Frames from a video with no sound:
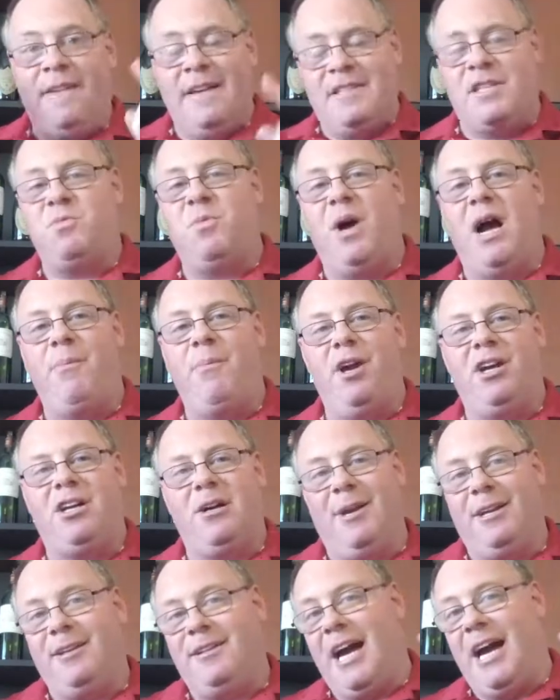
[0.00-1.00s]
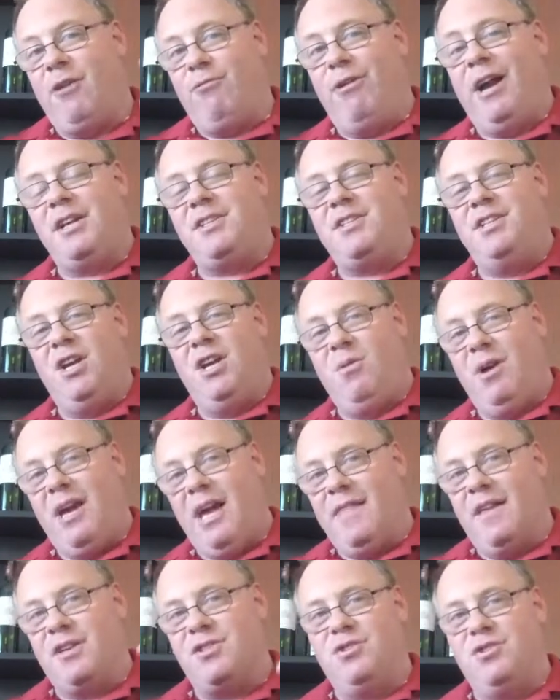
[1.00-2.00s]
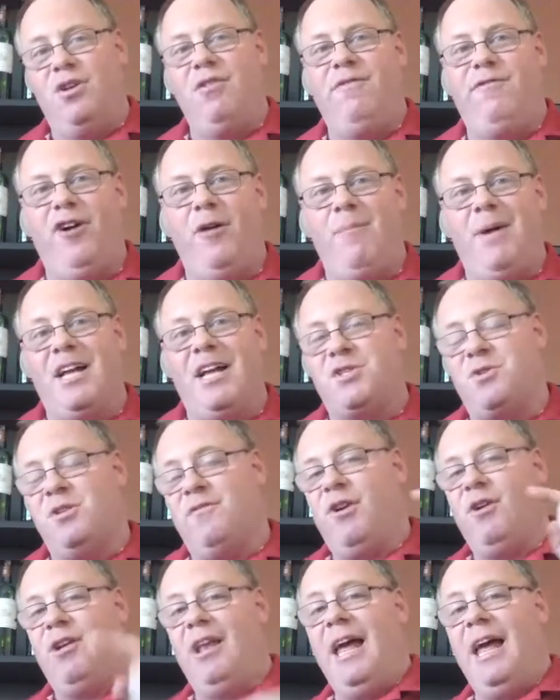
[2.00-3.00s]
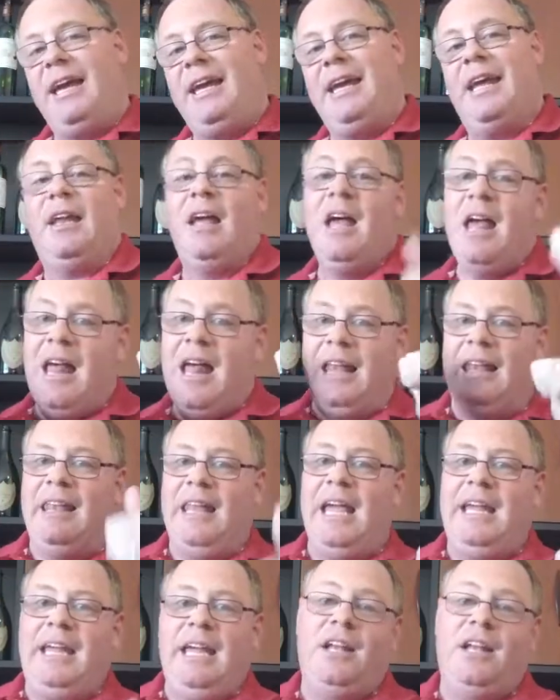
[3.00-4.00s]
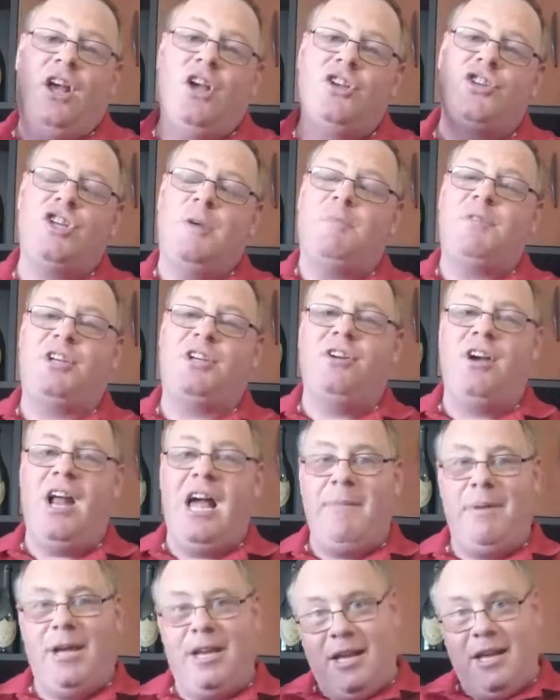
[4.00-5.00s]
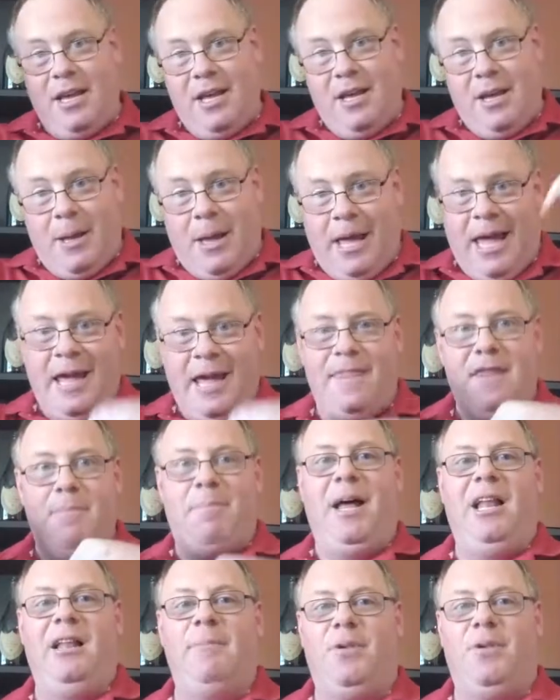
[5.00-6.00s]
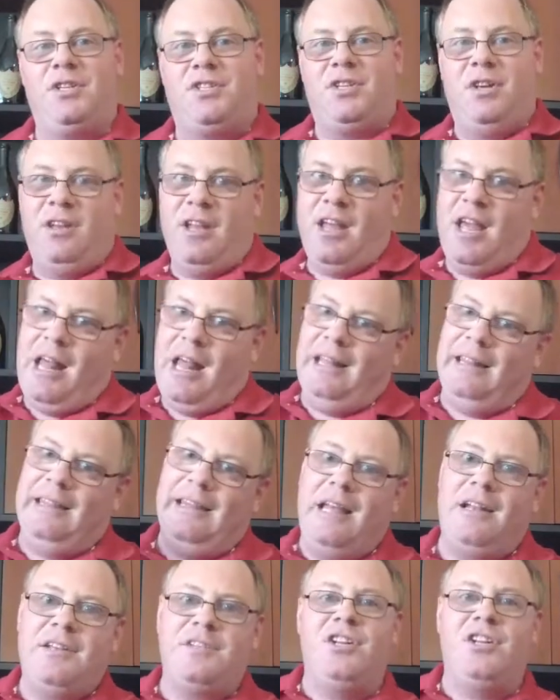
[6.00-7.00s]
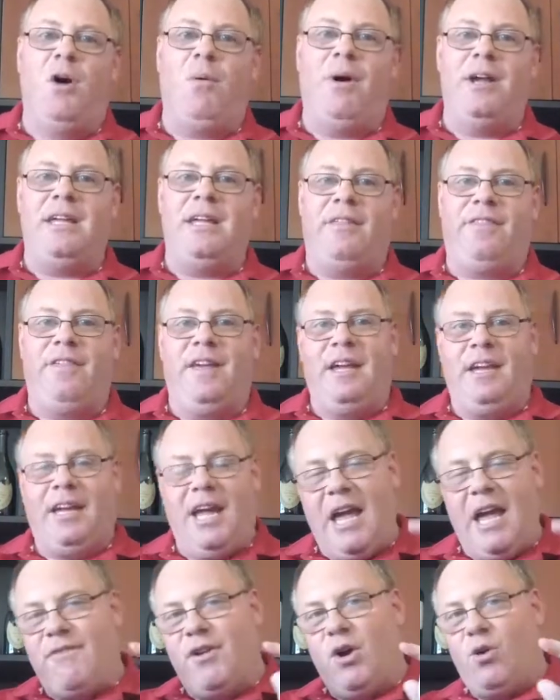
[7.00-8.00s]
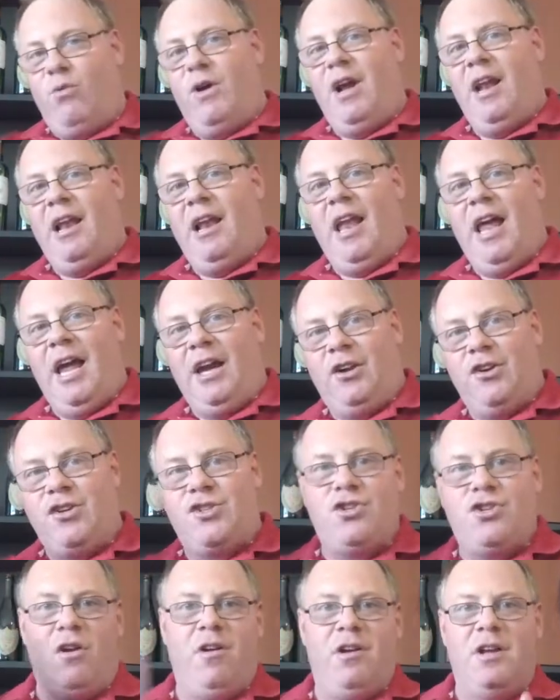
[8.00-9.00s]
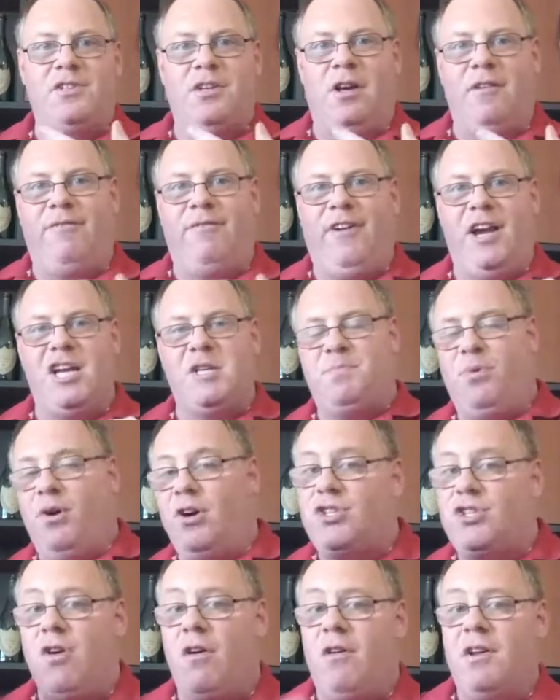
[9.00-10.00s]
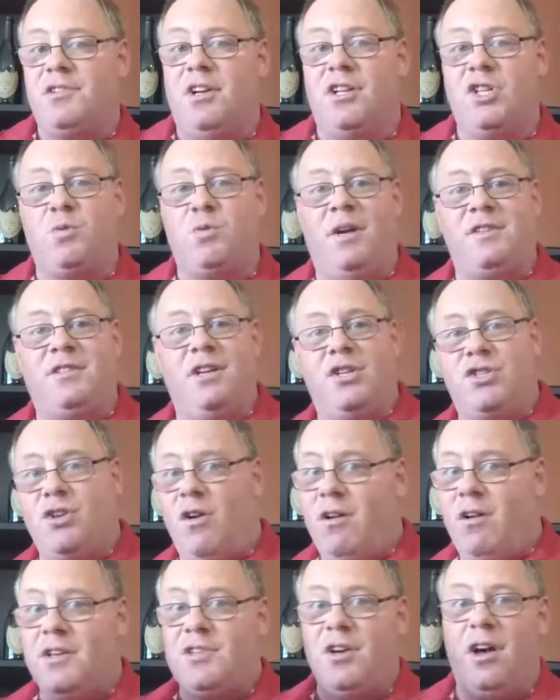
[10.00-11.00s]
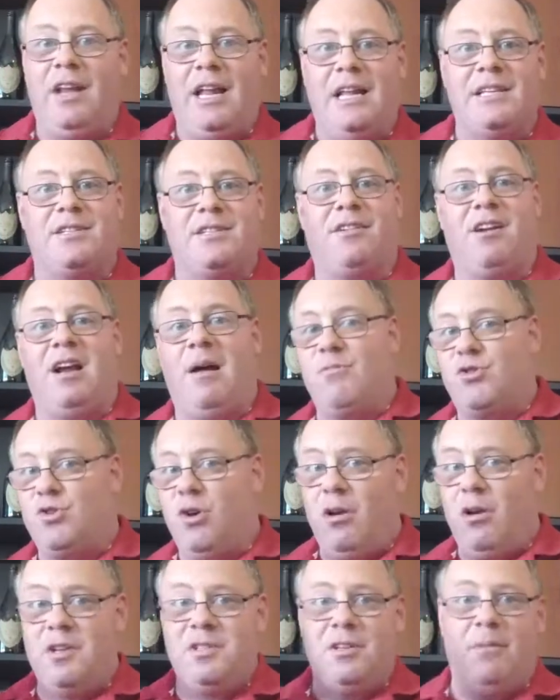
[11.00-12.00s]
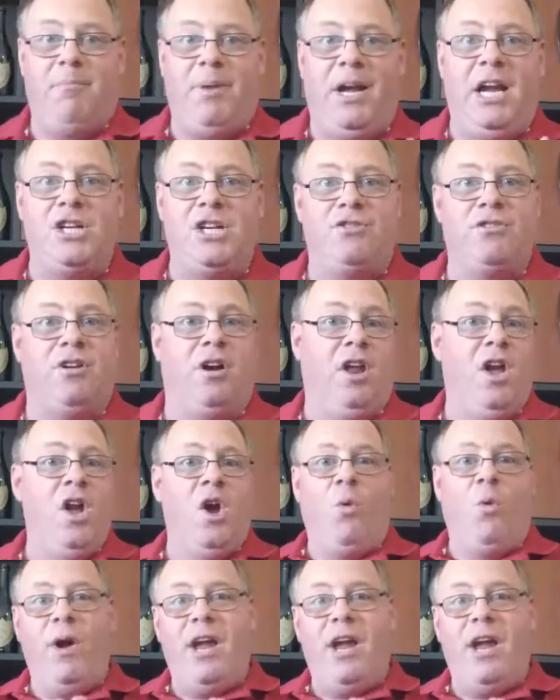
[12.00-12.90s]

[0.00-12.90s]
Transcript: This is why we are coming direct to you in this new format, so if you like it, subscribe it, hit the bell button, let us know what you think. If you really like us, join us on Facebook, join us on Twitter, join us on Instagram, join us on Patreon.